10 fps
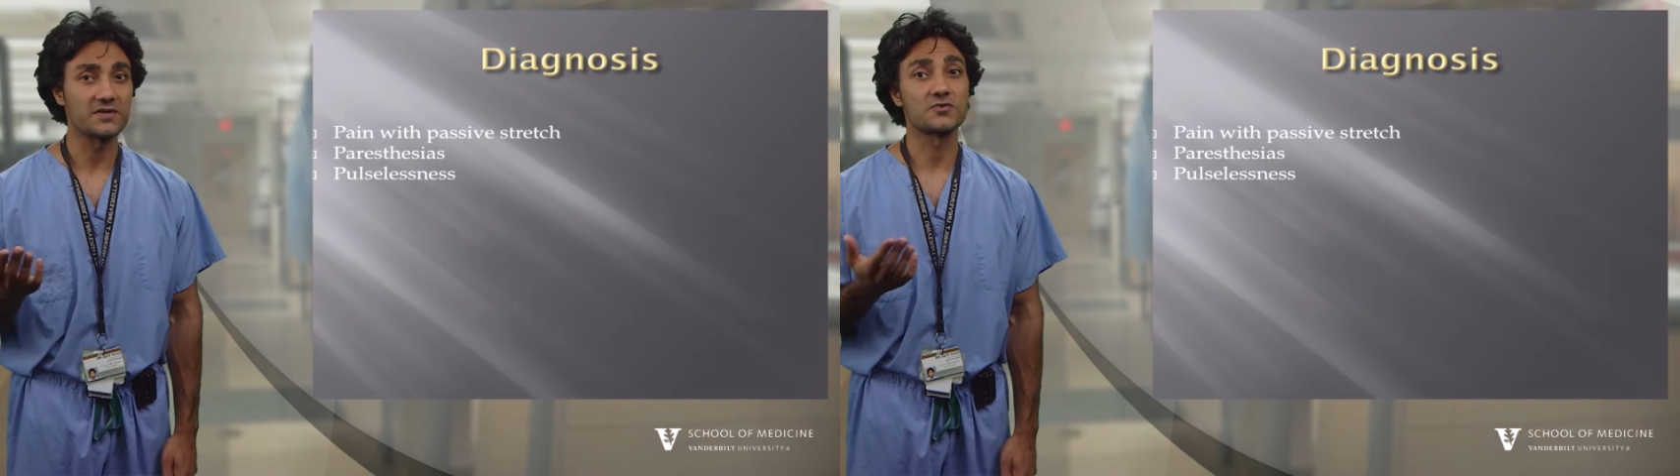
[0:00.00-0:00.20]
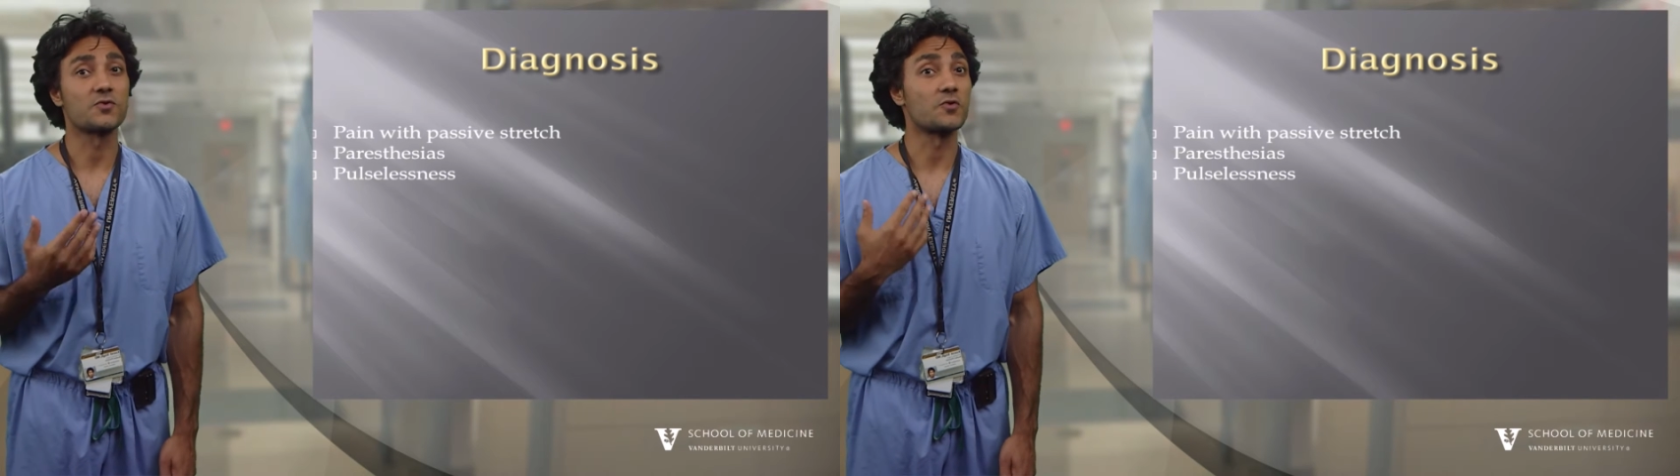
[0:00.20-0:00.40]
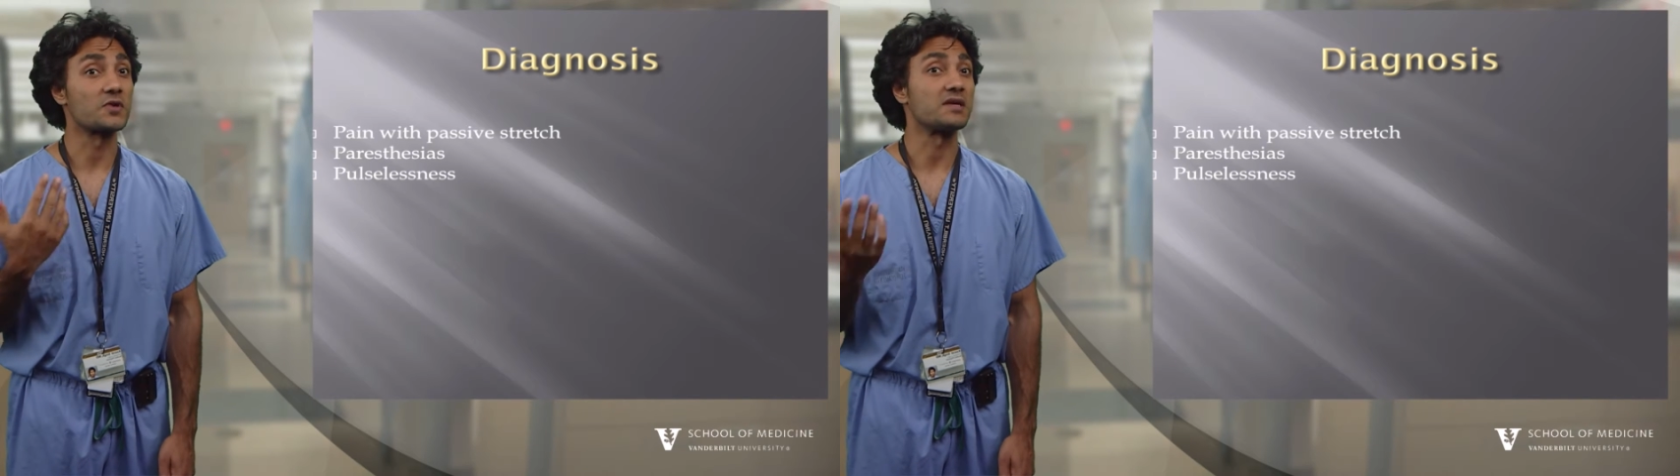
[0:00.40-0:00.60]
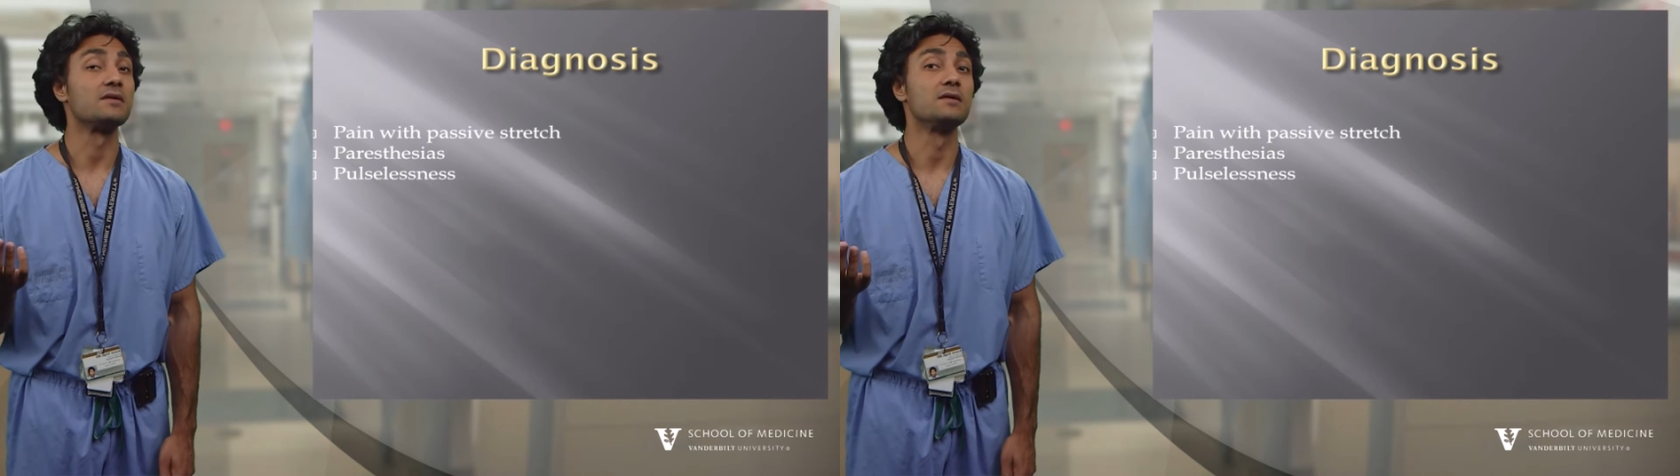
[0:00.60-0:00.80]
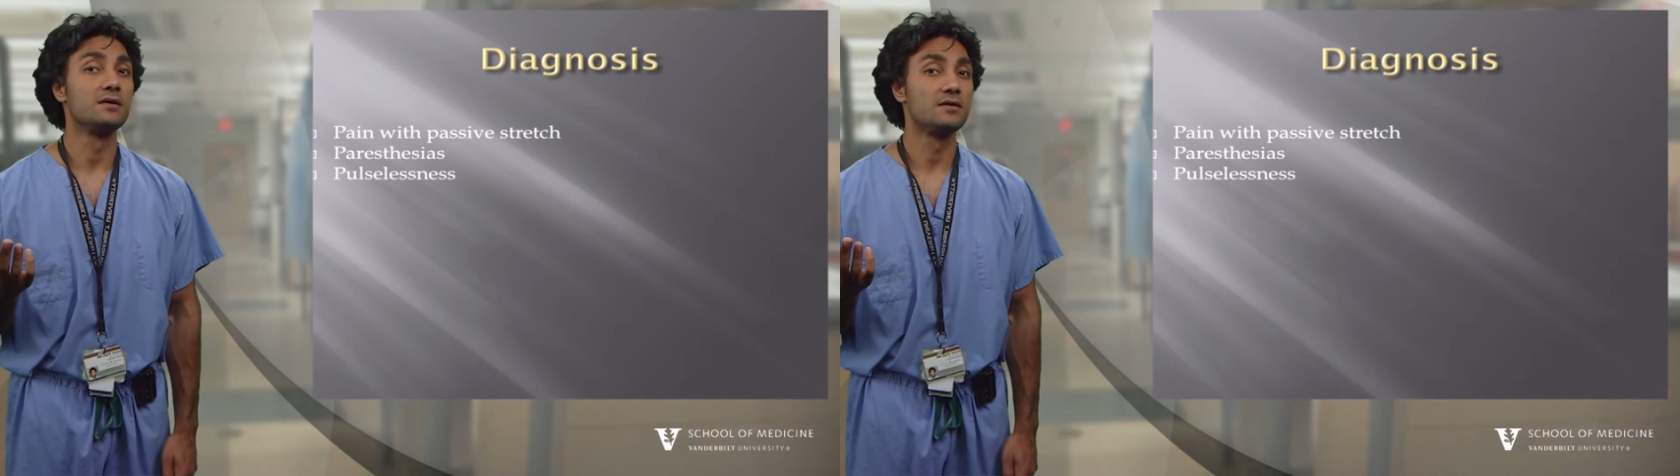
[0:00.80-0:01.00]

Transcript: things are already